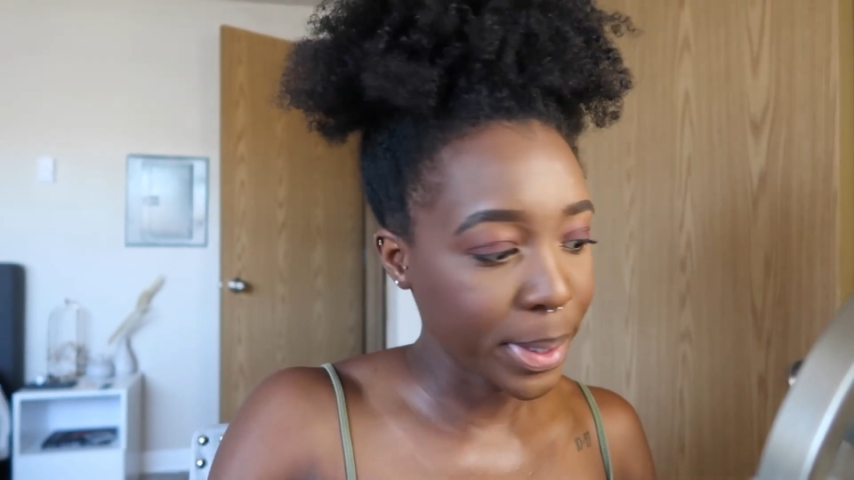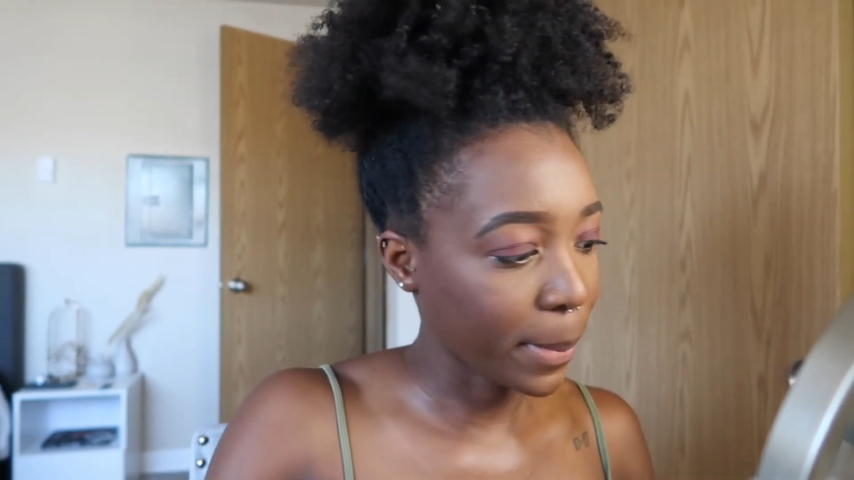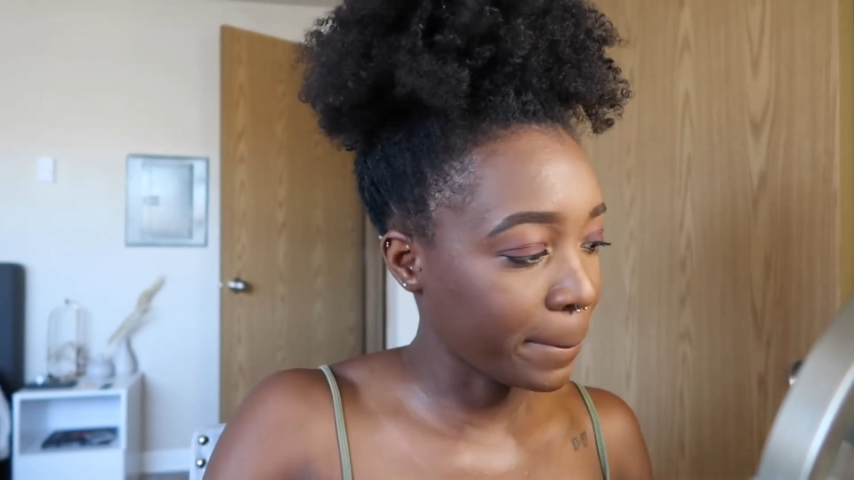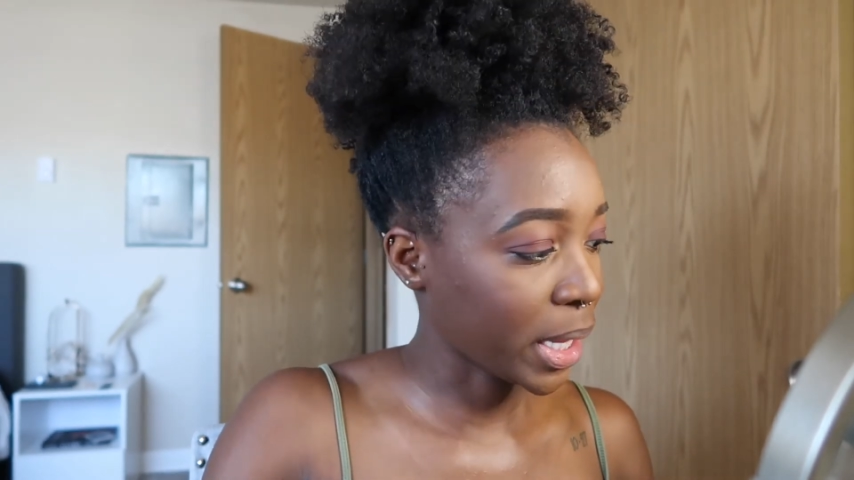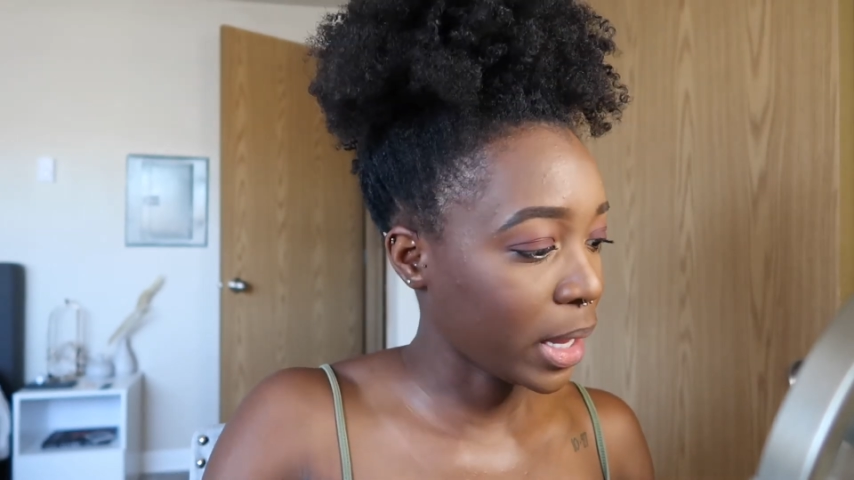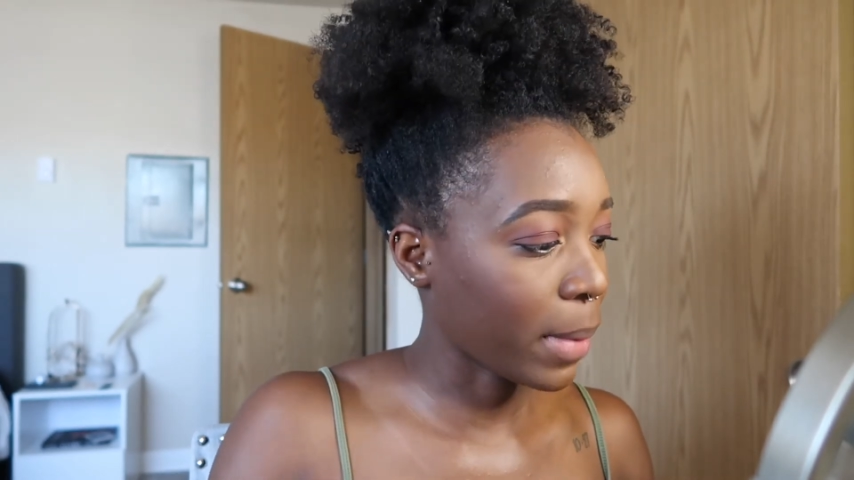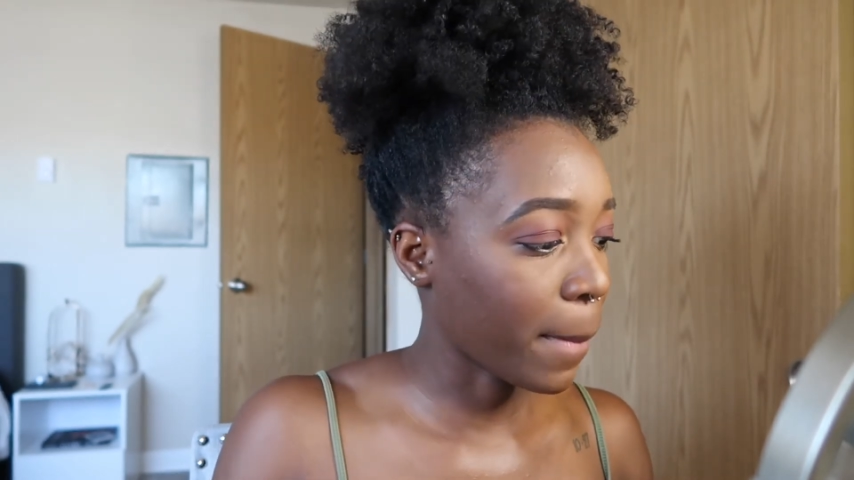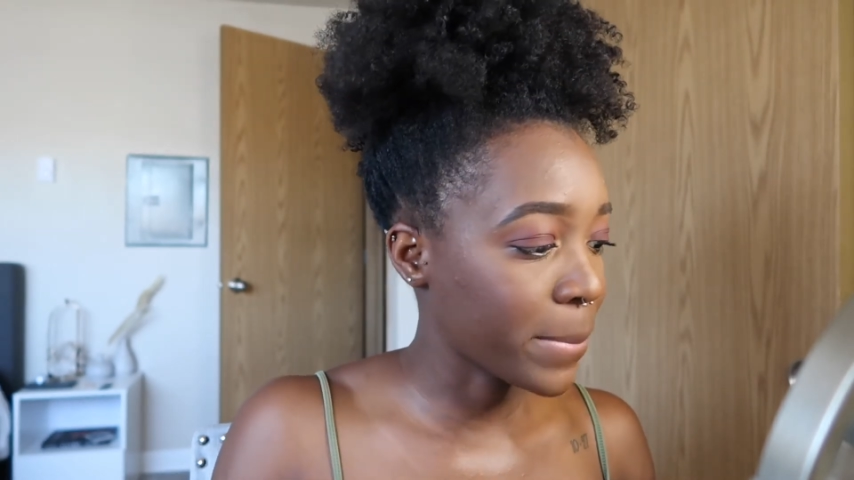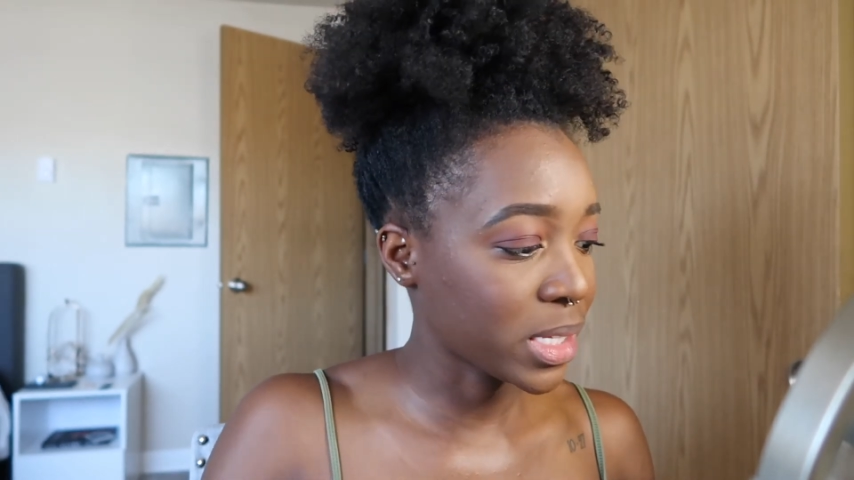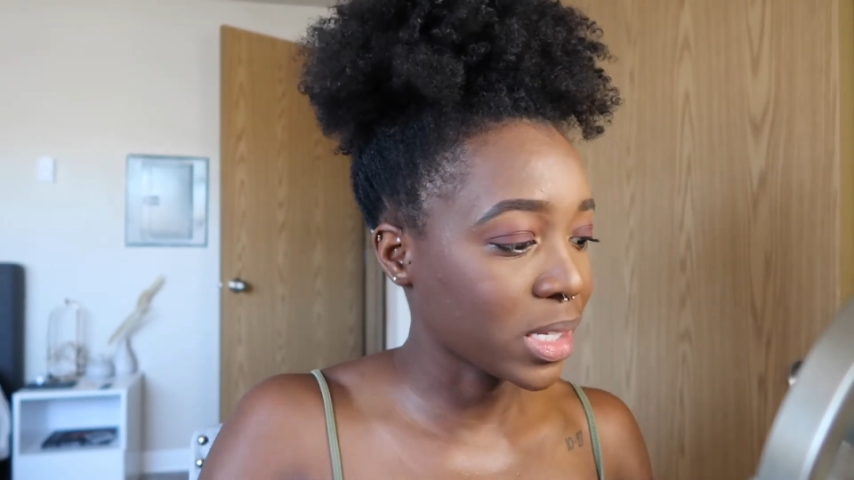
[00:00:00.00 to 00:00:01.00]
but am I
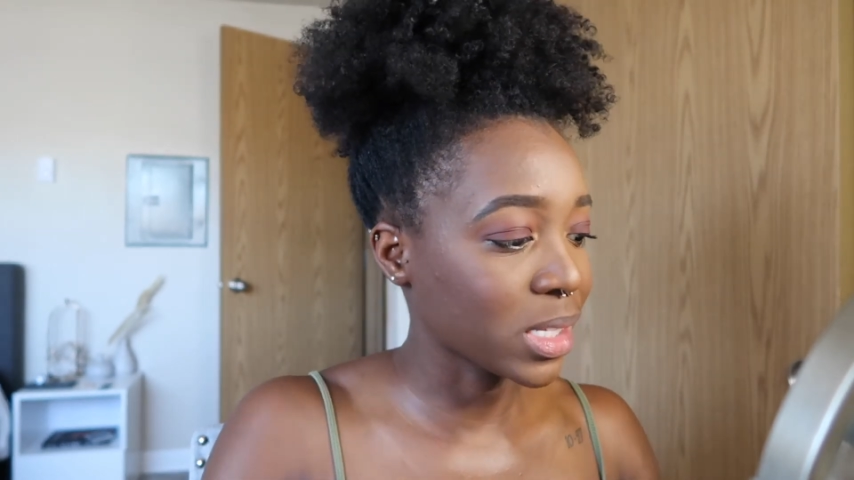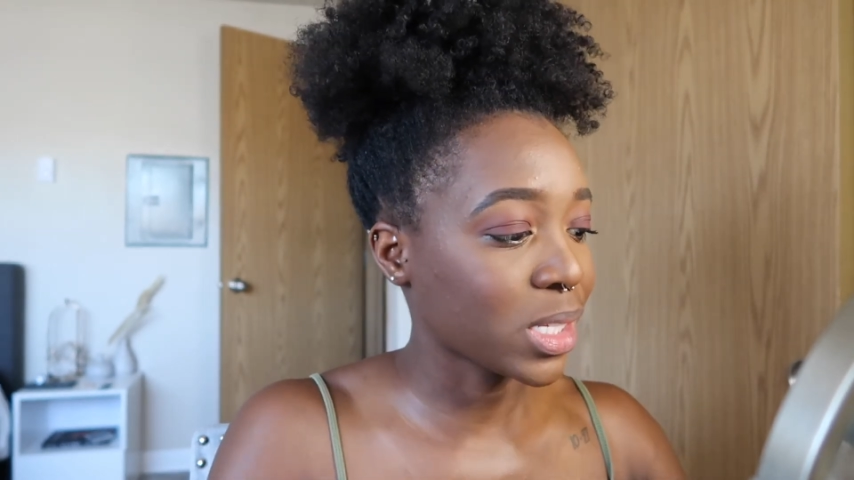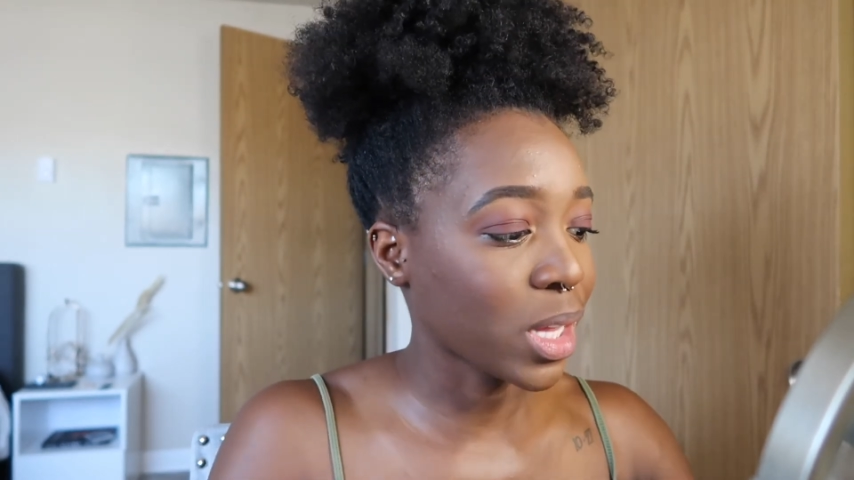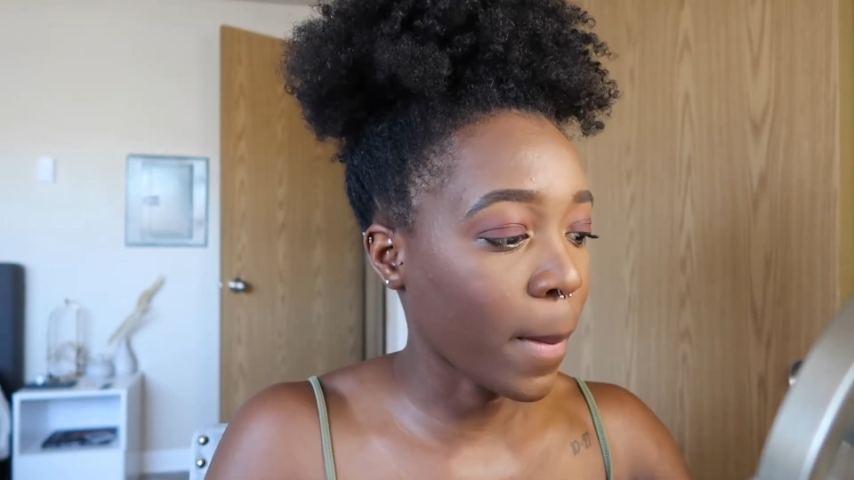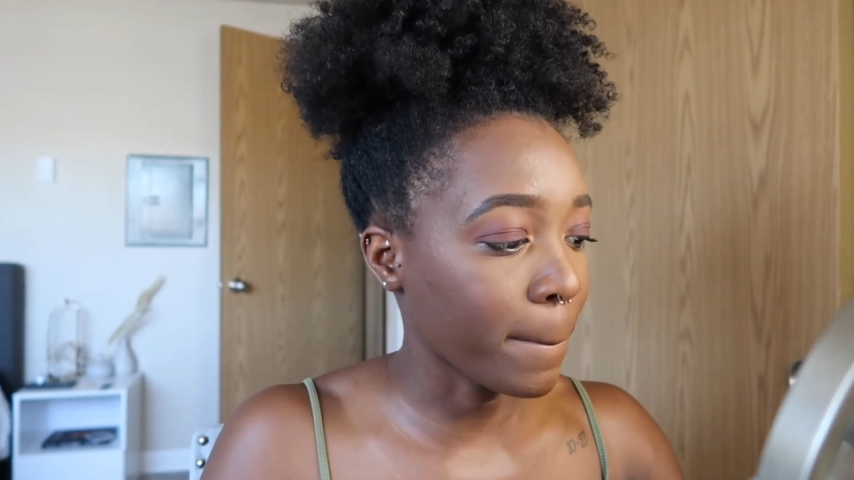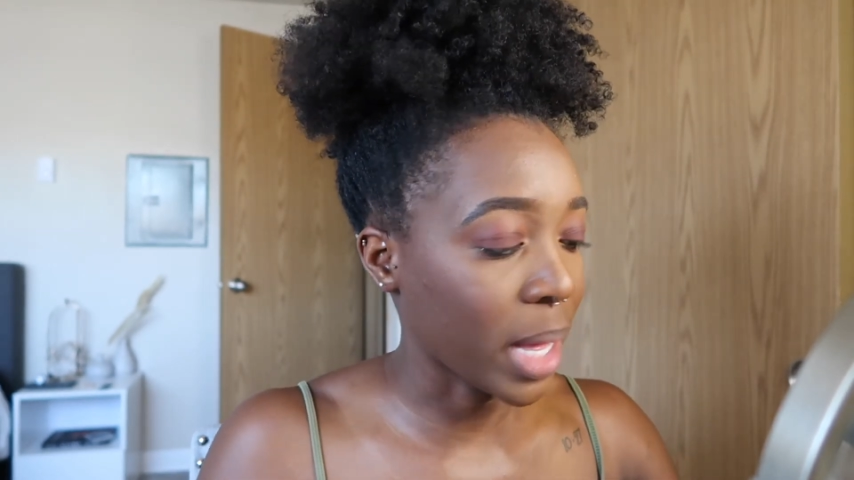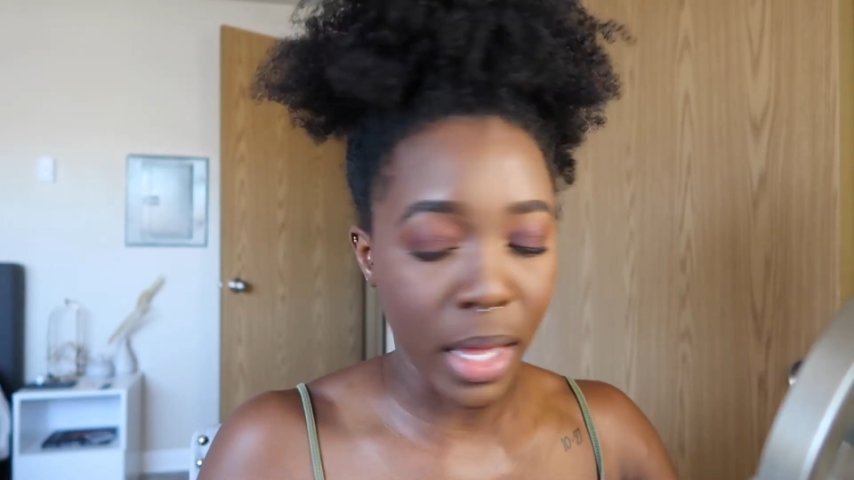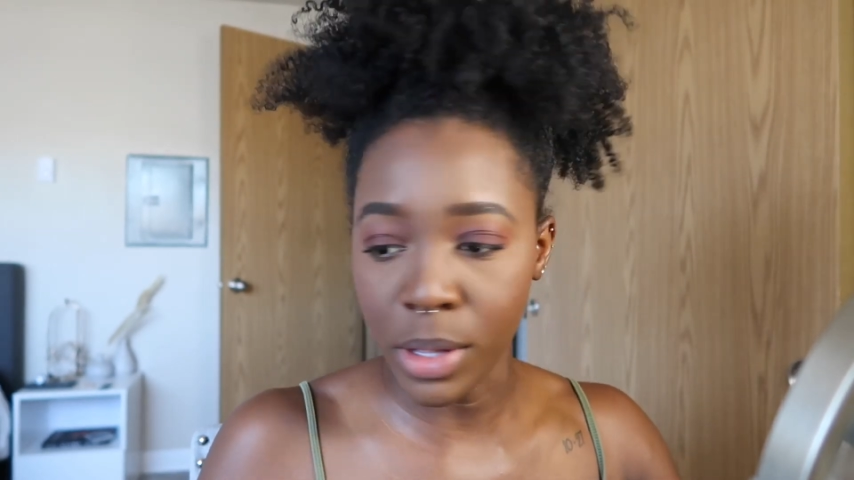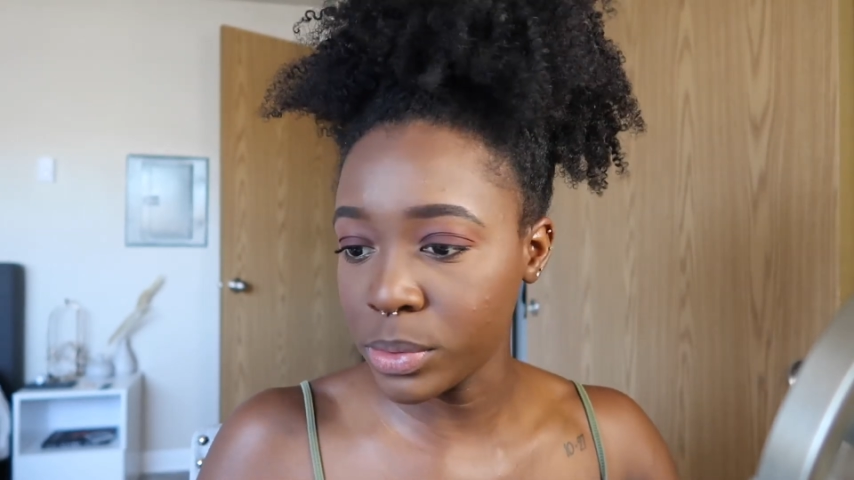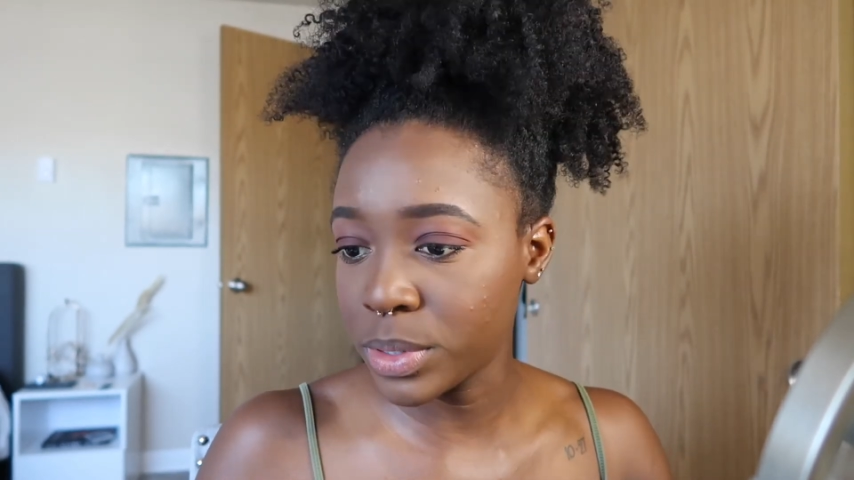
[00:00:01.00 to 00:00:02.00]
missing something
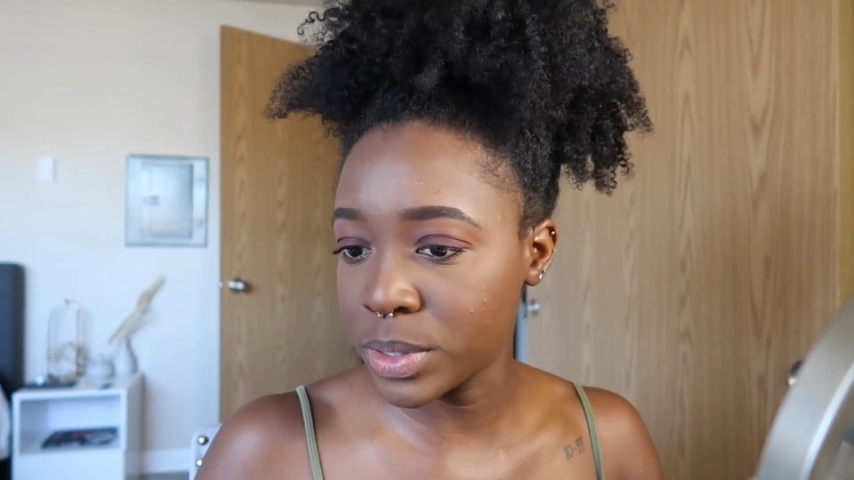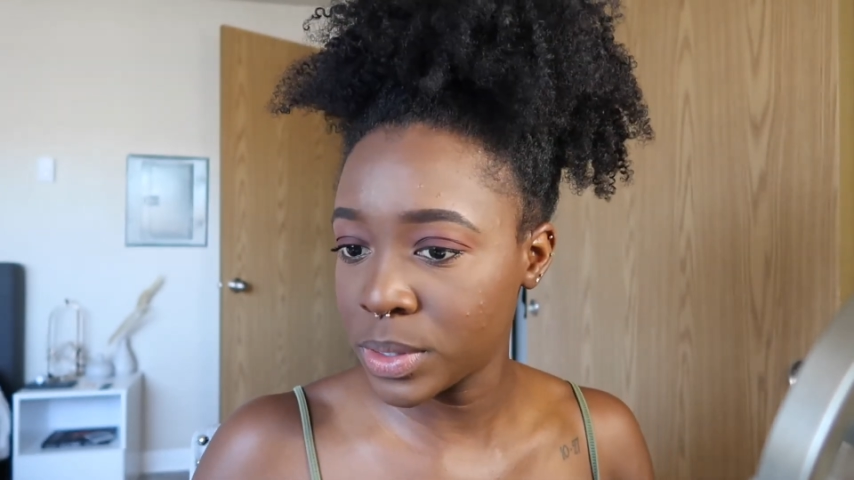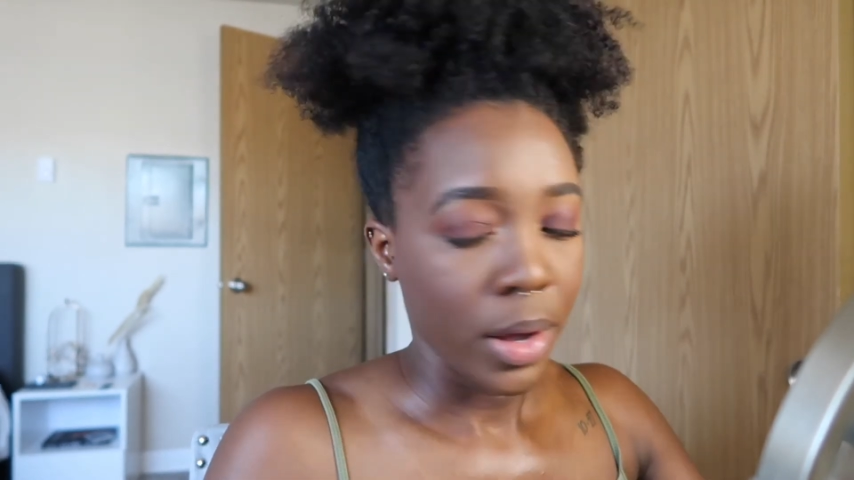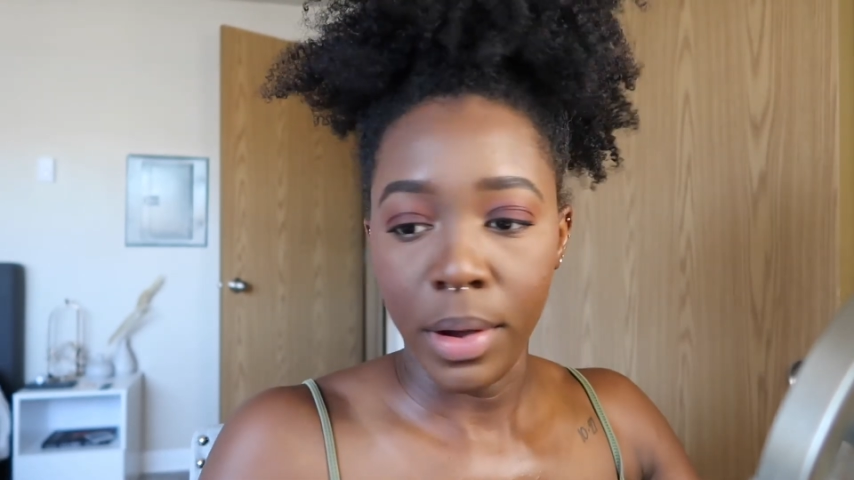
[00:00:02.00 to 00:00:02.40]
else?